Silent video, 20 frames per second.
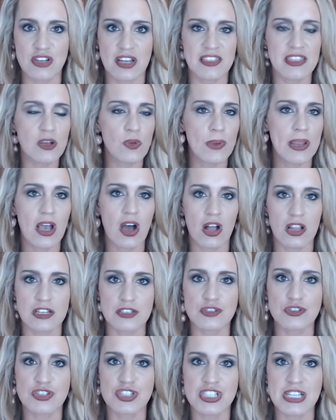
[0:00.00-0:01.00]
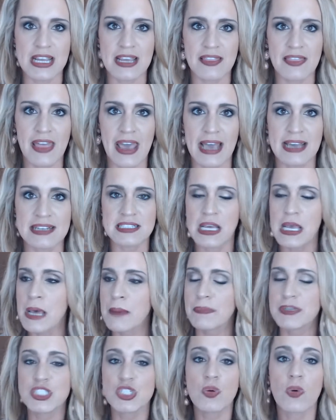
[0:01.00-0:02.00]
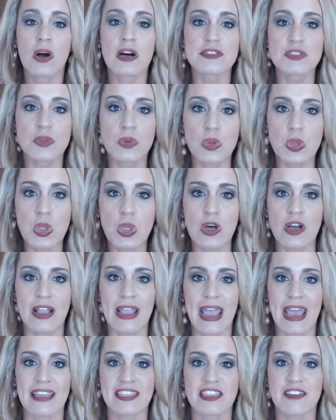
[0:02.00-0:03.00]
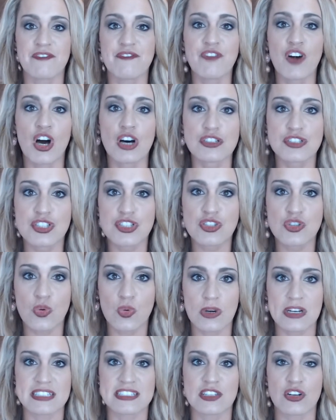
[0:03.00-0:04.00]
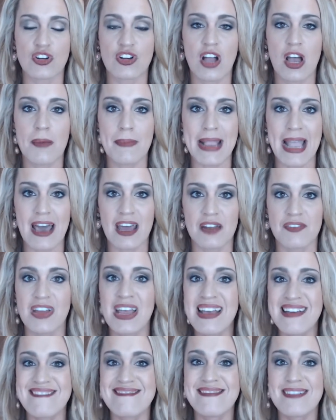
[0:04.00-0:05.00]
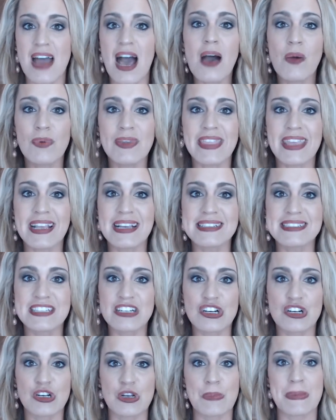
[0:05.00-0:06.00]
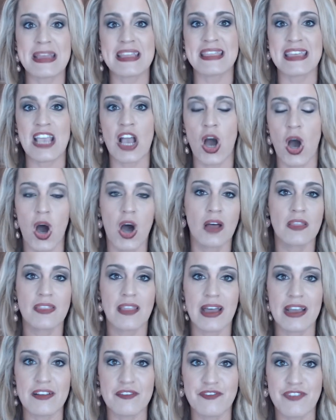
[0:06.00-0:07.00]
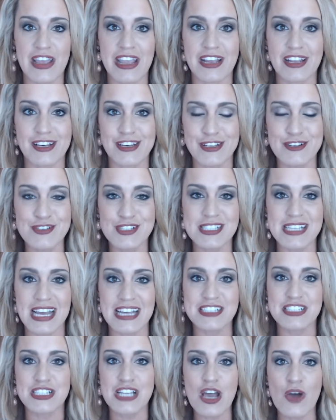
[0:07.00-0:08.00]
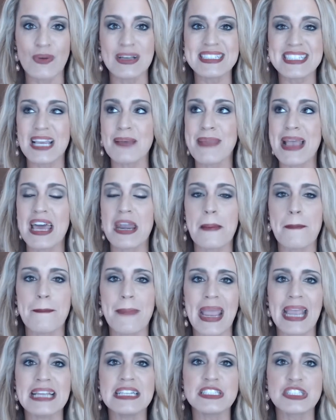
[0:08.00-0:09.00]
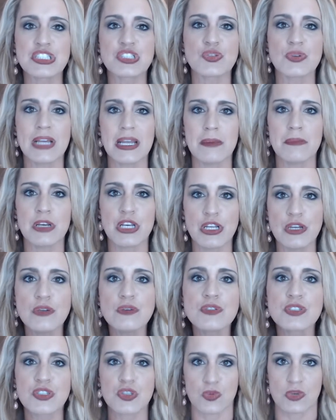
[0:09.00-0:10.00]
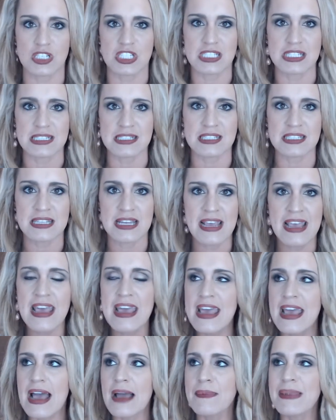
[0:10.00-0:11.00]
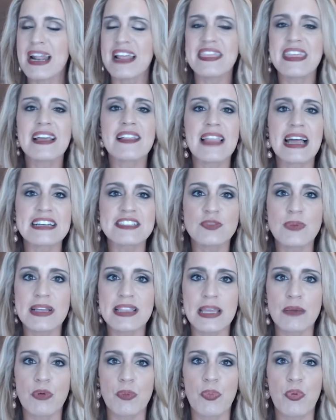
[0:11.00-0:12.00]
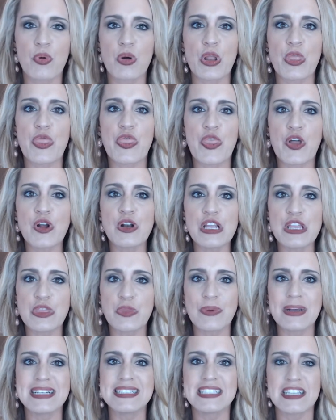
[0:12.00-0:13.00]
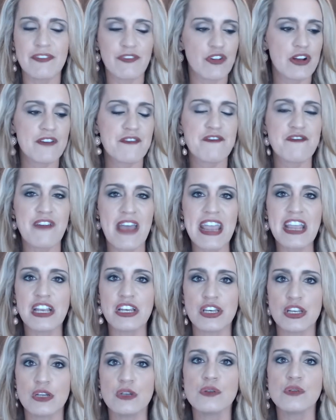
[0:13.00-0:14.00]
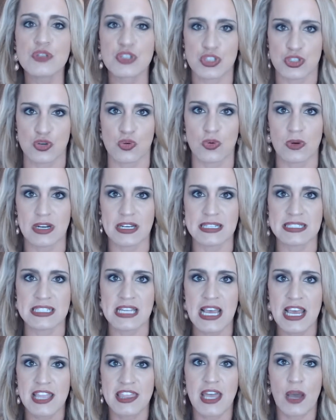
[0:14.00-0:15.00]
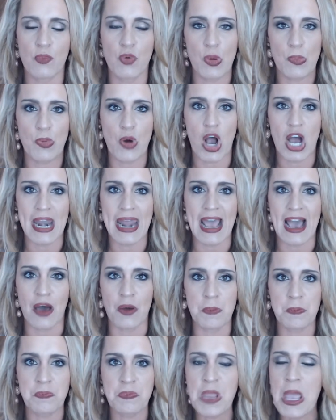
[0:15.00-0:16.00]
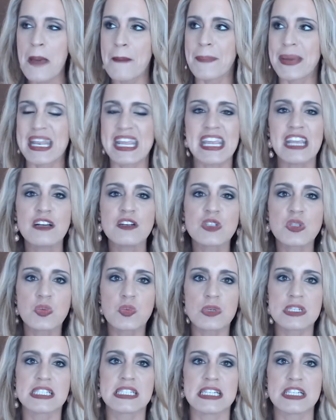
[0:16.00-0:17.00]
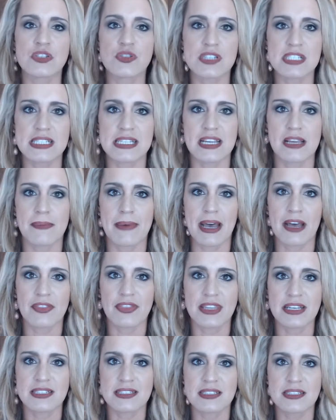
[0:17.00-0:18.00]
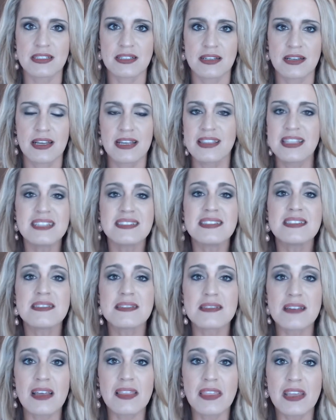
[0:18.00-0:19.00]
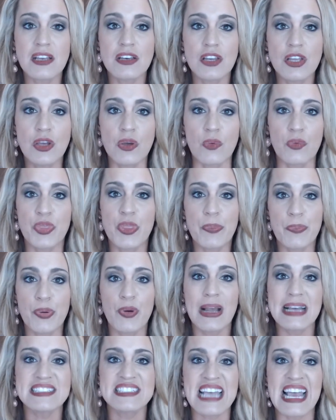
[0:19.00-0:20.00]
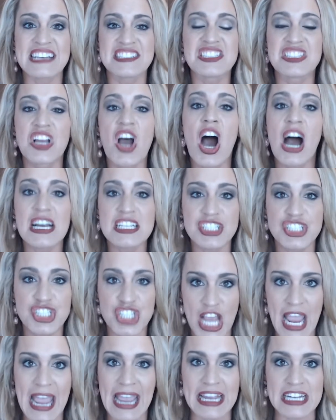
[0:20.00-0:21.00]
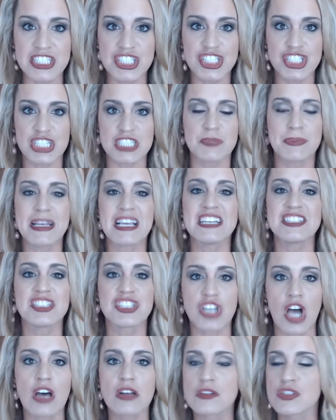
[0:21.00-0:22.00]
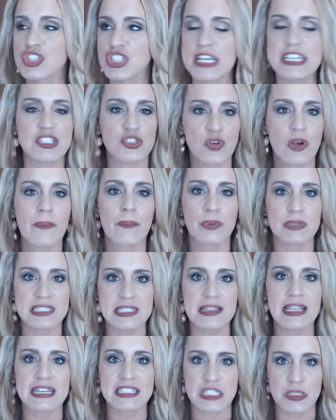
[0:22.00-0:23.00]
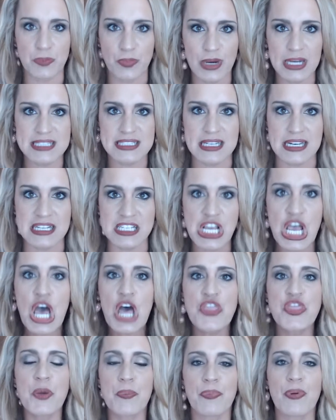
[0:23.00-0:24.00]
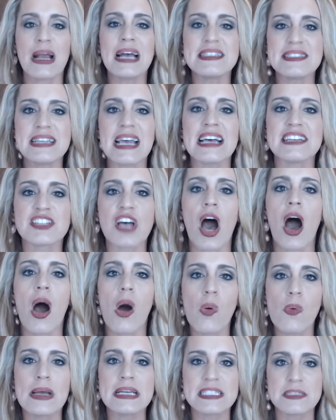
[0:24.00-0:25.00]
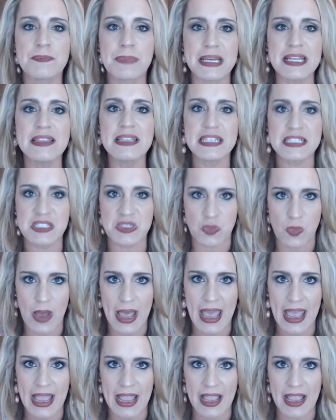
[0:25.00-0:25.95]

I think we all understand that. But you also look at the false stories that are coming out of not what they consider to be the online fake news sites. No, it's coming out of mainstream news sources. I mean, I think last week they reported 33 different fake news stories that were brought out. But here's what's interesting about this. This is nothing new. The press has not changed just because Donald J. Trump was elected president. The press has always been this way.